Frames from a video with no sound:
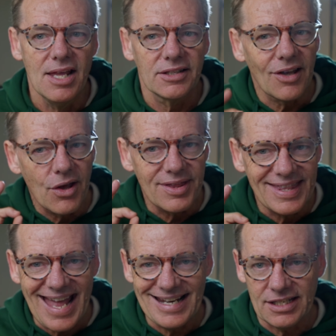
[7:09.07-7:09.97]
So
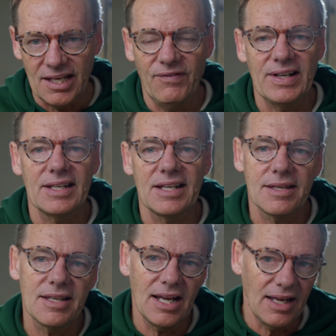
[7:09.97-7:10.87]
that is something to
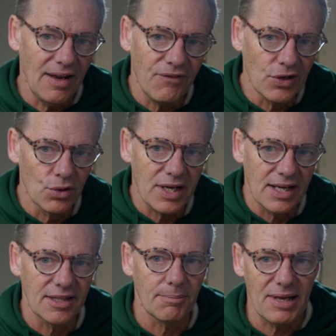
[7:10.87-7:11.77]
consider if you're
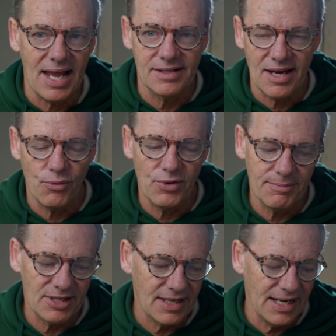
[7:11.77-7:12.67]
looking at the Blazar
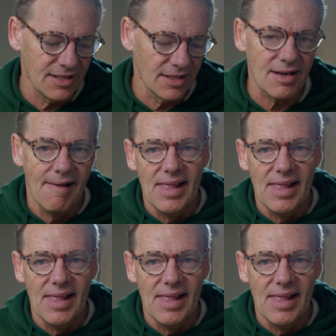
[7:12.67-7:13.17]
Remus lenses.